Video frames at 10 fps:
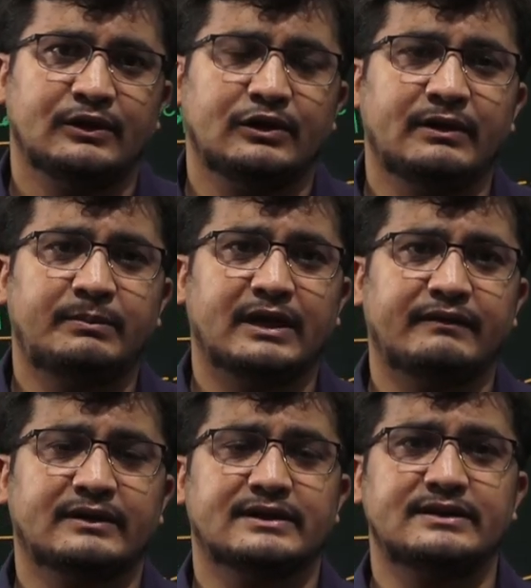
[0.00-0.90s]
You will
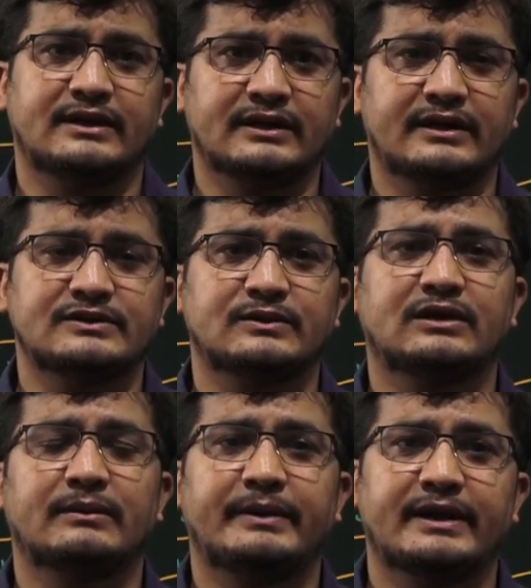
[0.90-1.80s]
prefer the single threshold
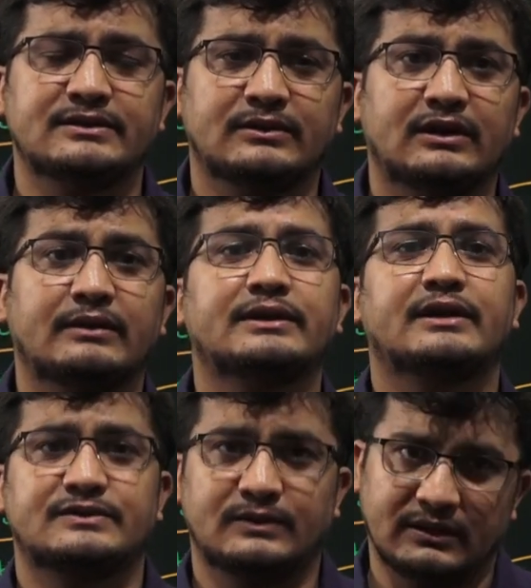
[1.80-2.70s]
comparison or double
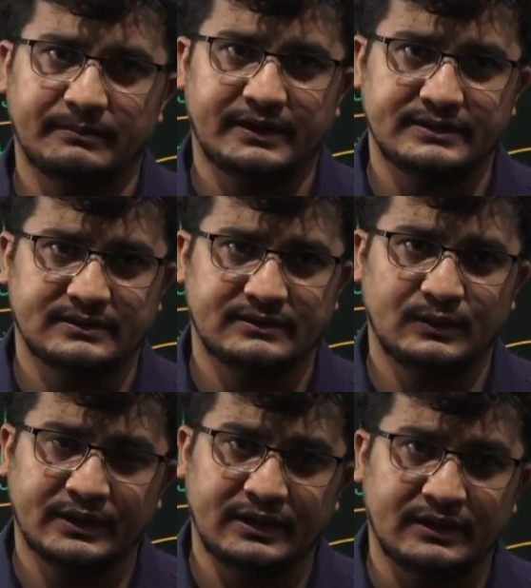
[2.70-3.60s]
threshold comparison,
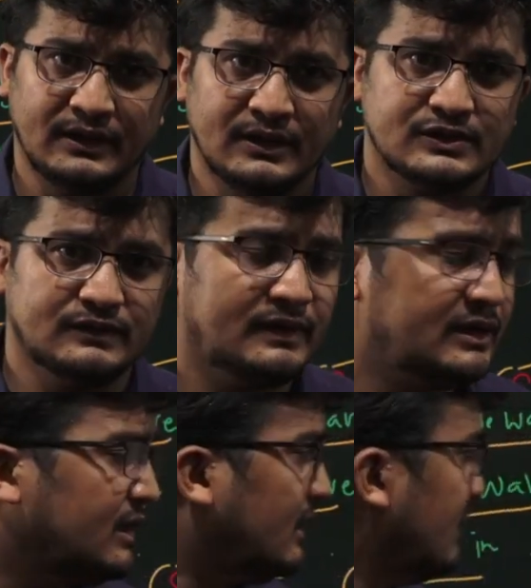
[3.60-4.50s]
okay? So
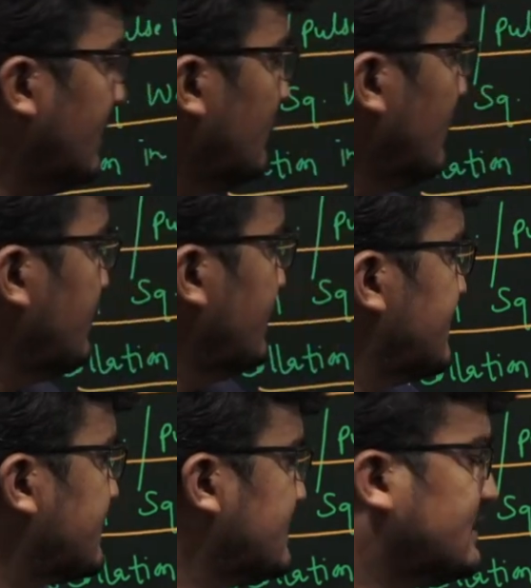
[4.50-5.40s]
whatever I'm going to
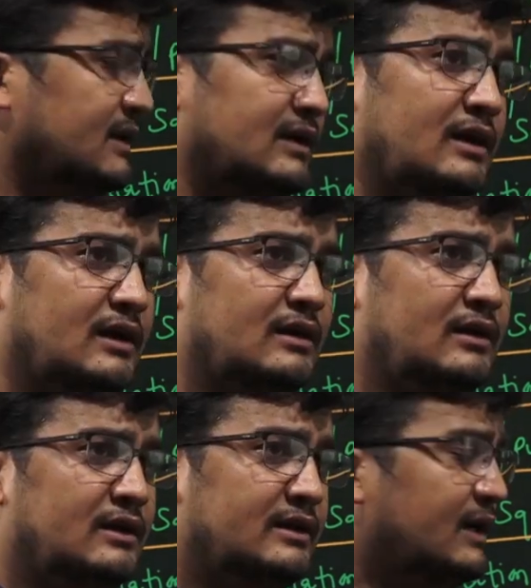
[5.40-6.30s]
discuss here,
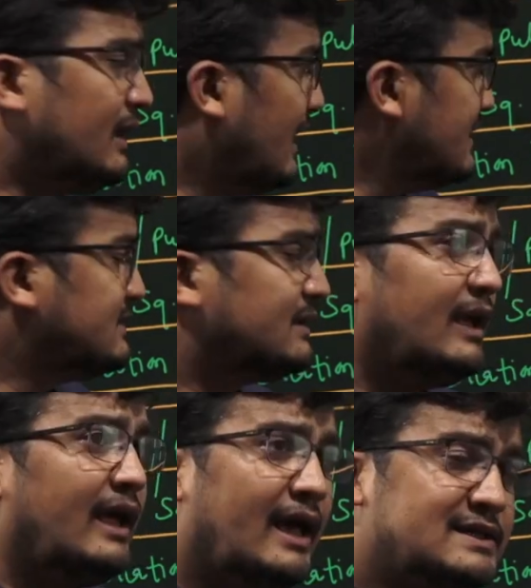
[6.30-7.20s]
that answer
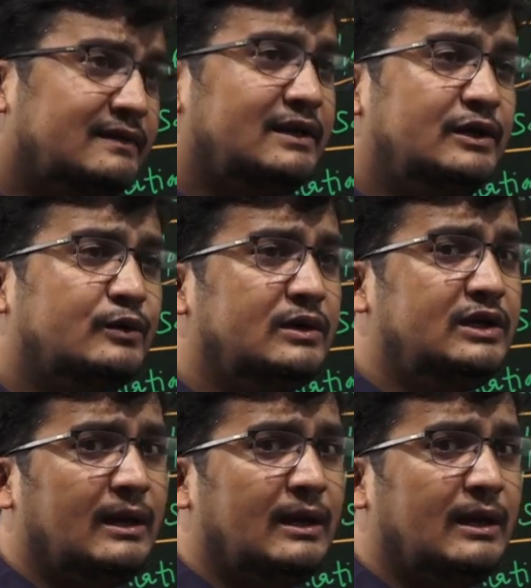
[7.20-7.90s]
as well equally